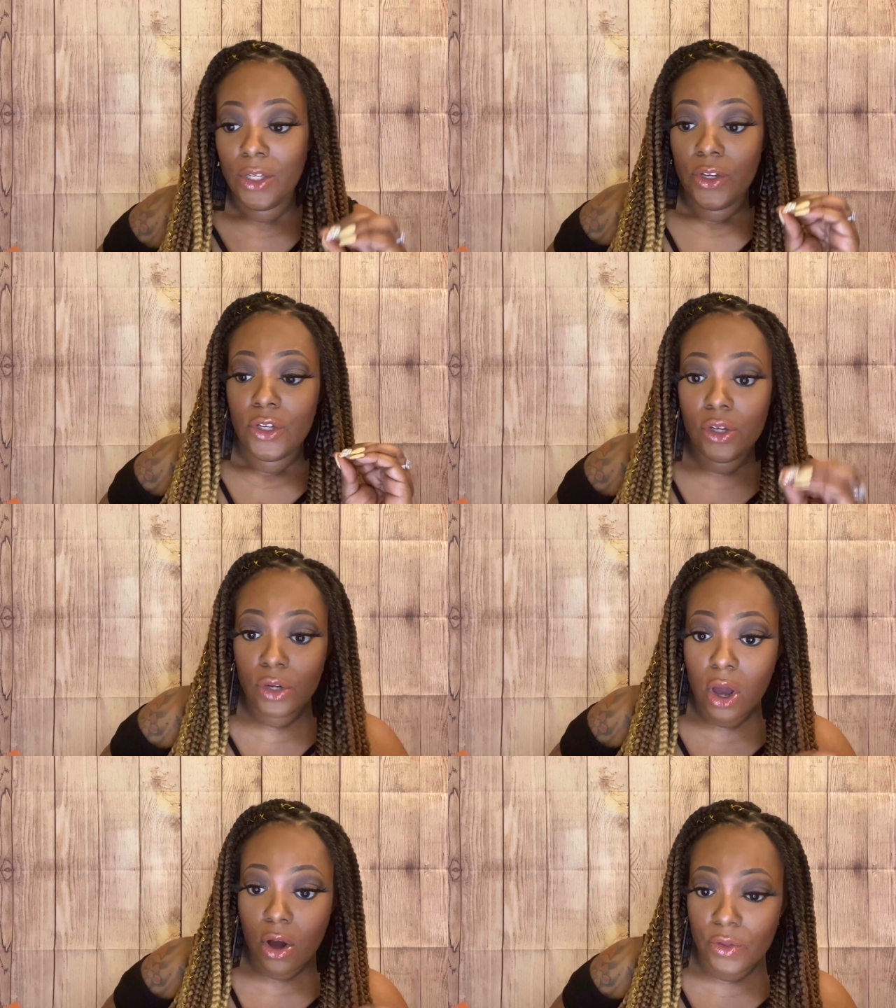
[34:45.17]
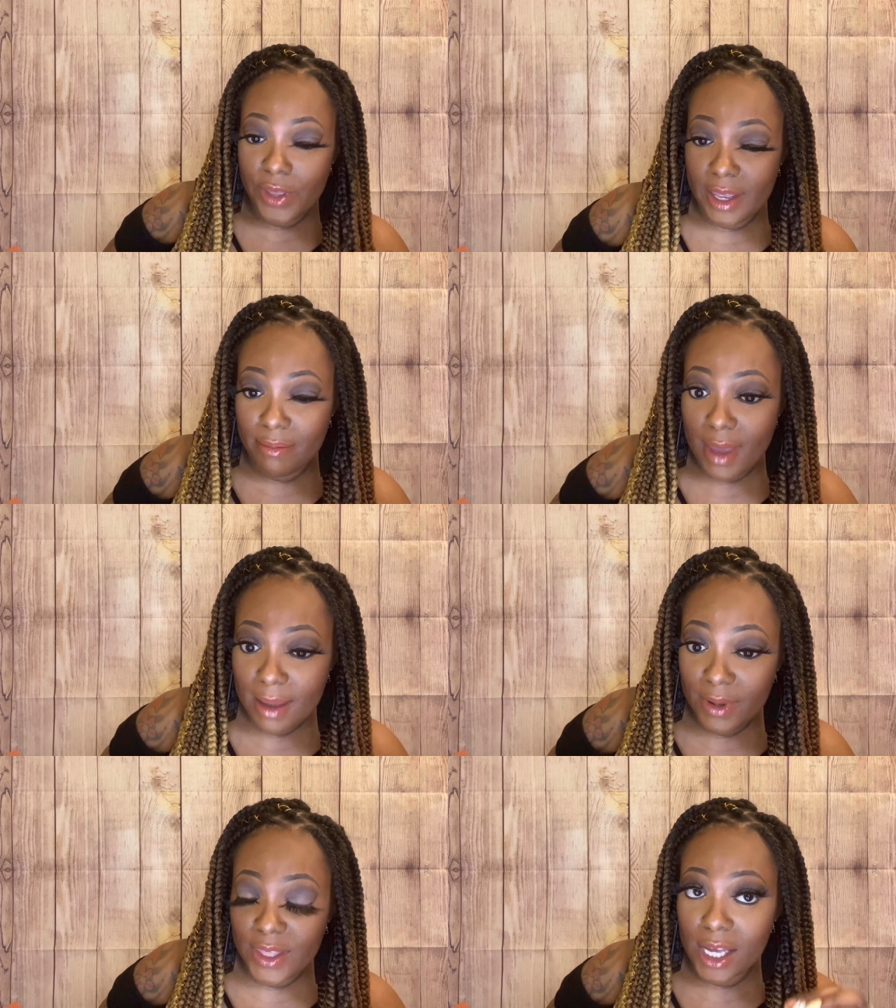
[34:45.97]
you know, then
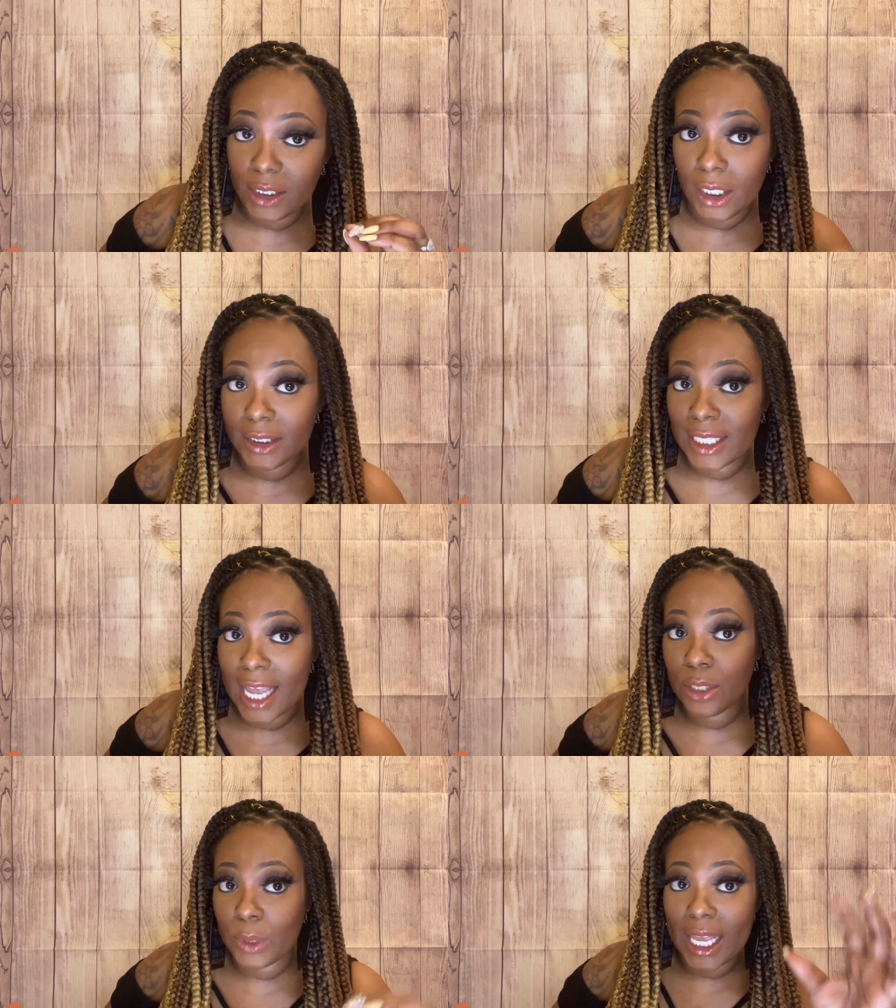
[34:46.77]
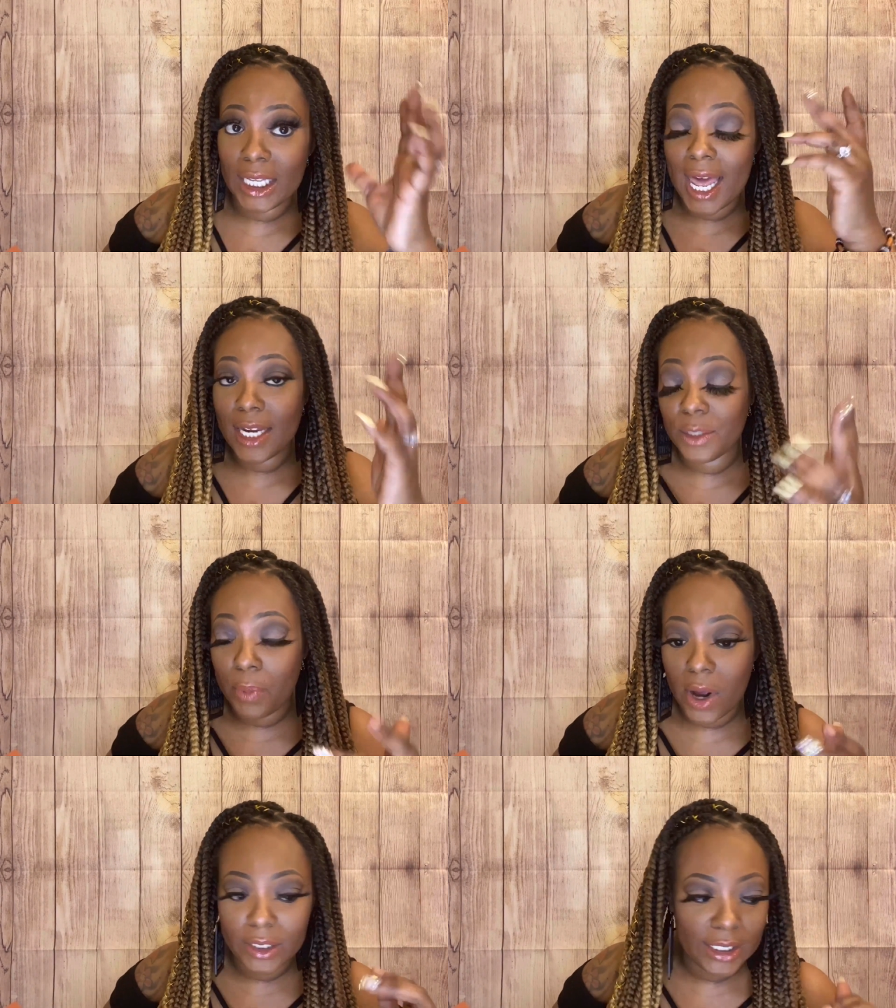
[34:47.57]
maybe they'll look nice with like a lot of
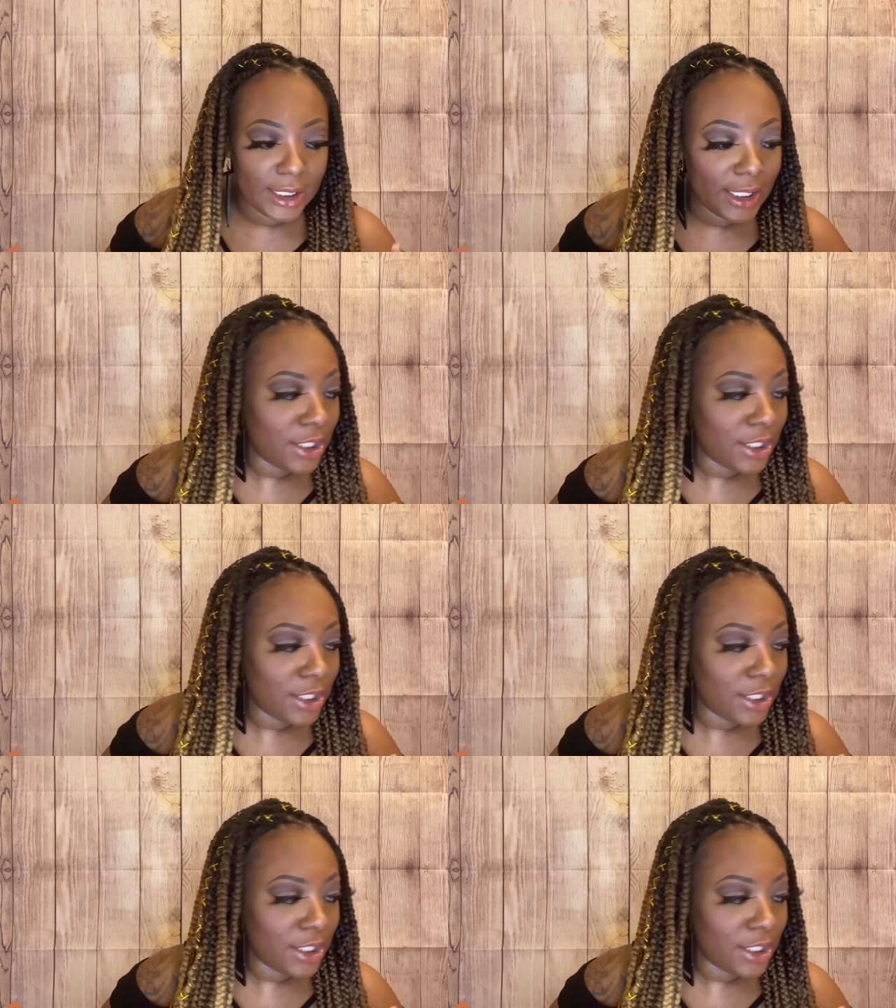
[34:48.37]
sparkling glitter.